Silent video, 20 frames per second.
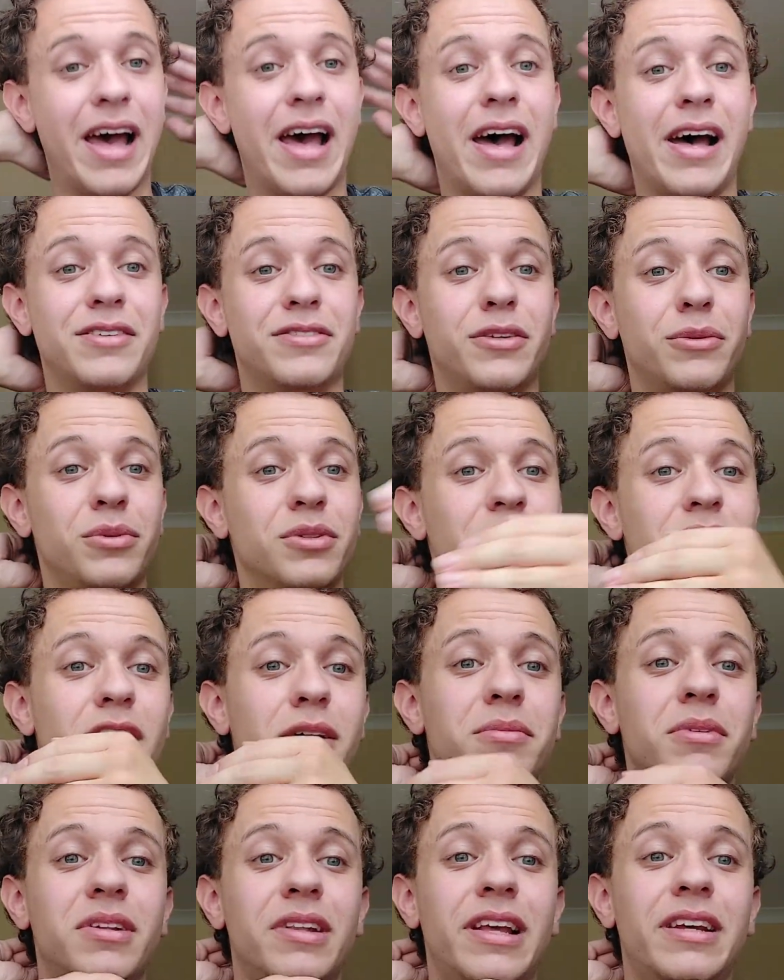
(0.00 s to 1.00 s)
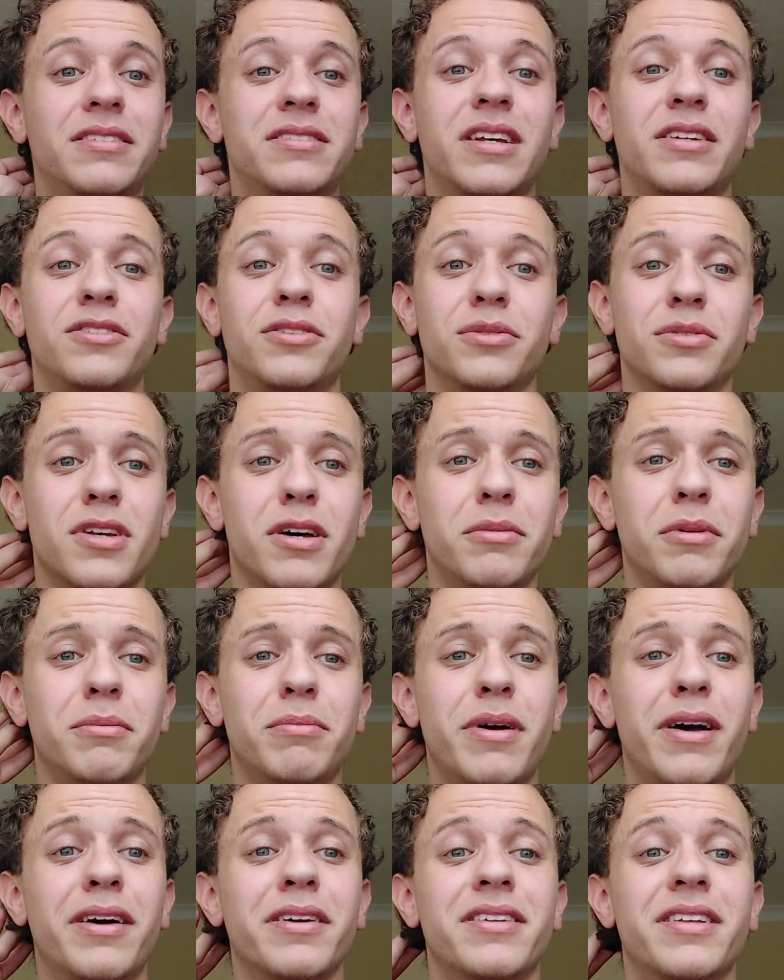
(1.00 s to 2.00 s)
as I was coming
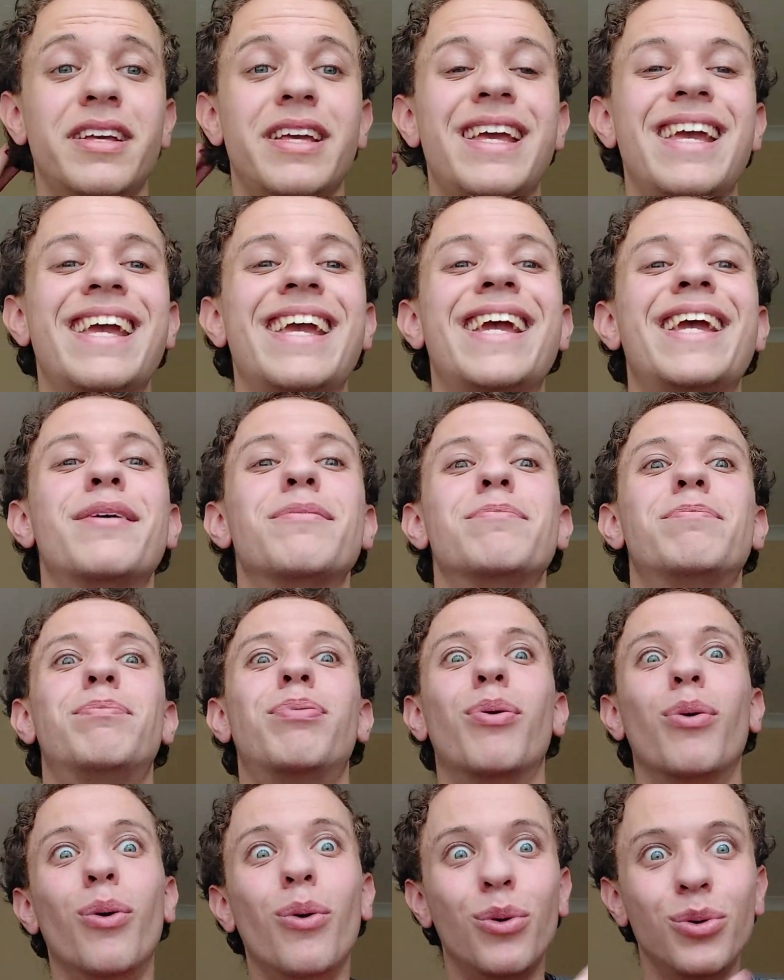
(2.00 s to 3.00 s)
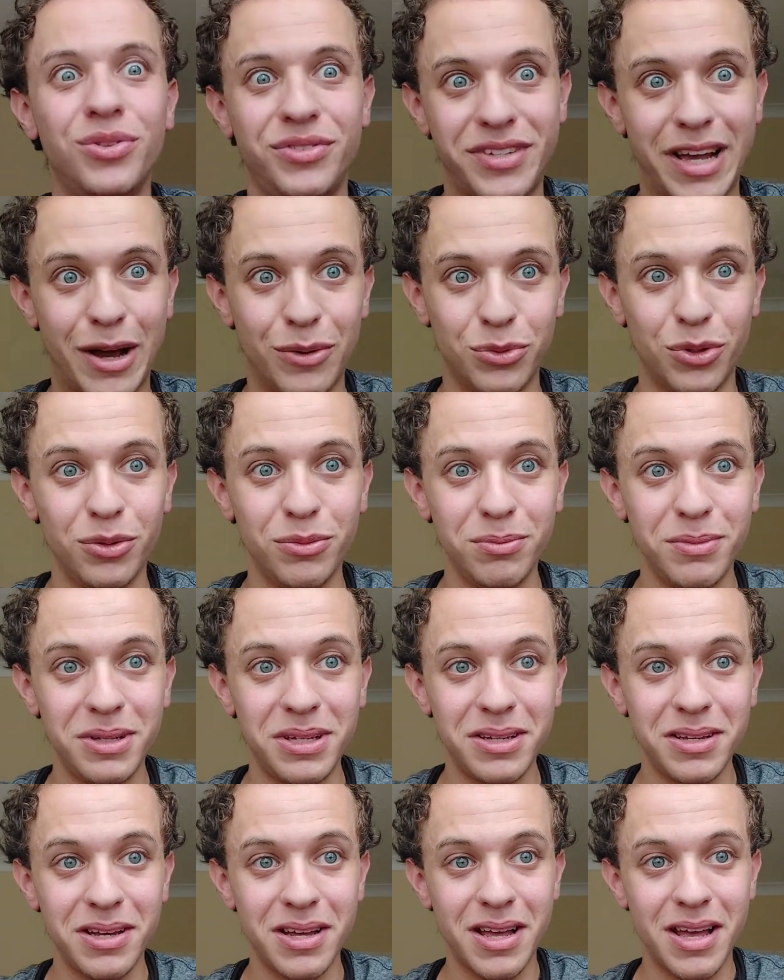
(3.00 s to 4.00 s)
back, it poured down on
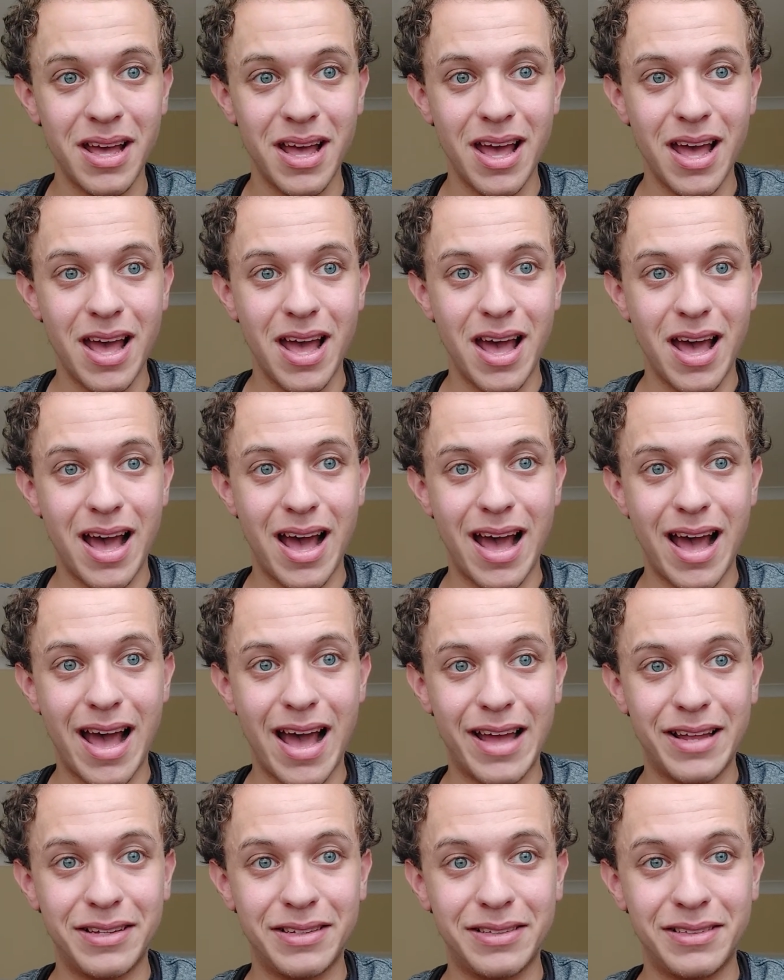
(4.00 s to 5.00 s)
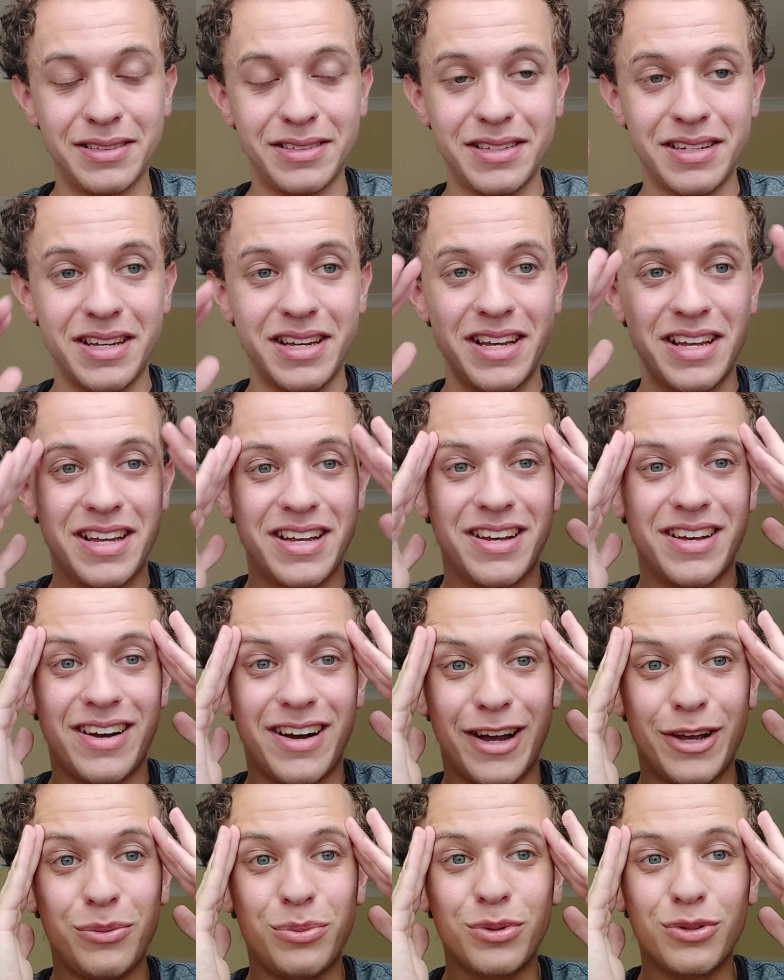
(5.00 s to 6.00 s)
me, and
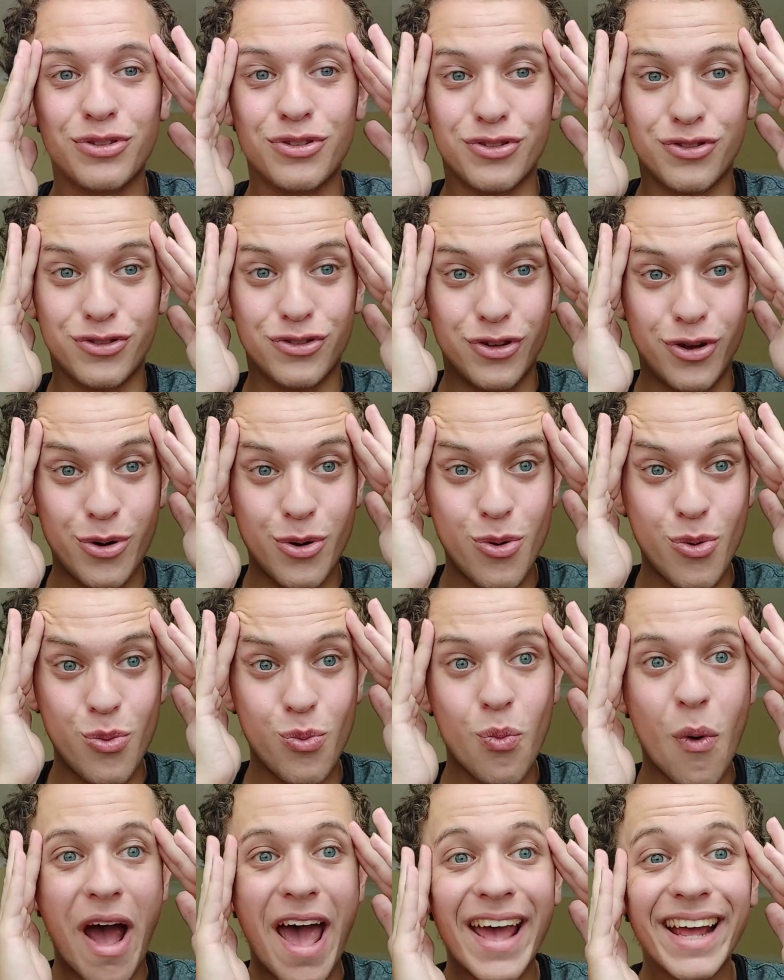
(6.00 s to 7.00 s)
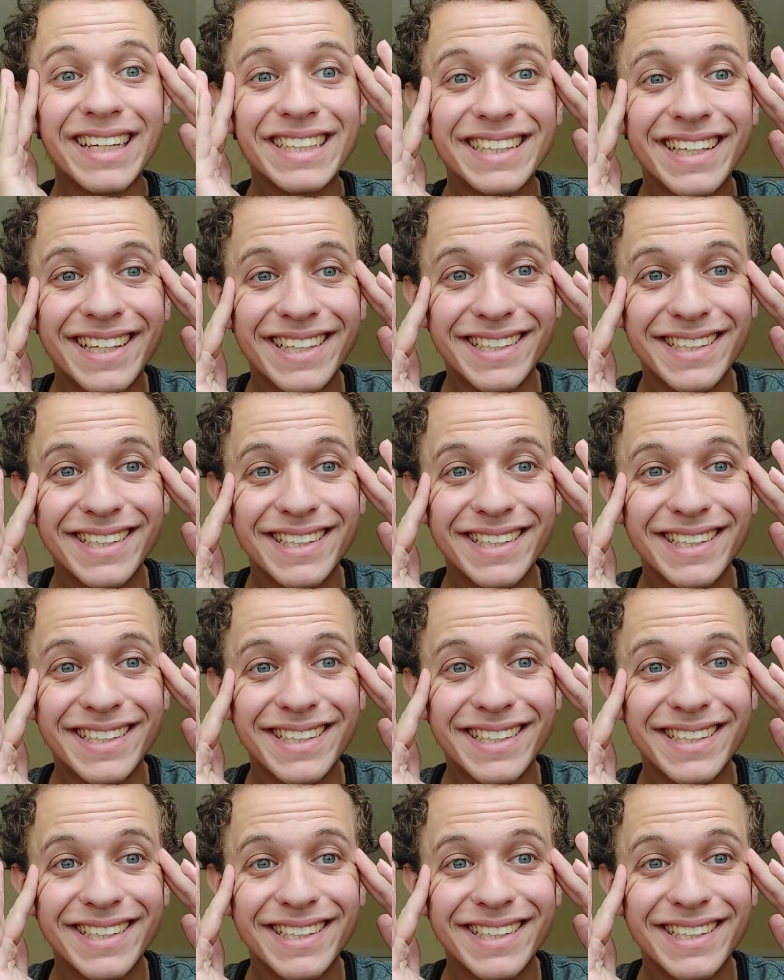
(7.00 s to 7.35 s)
I was so wet.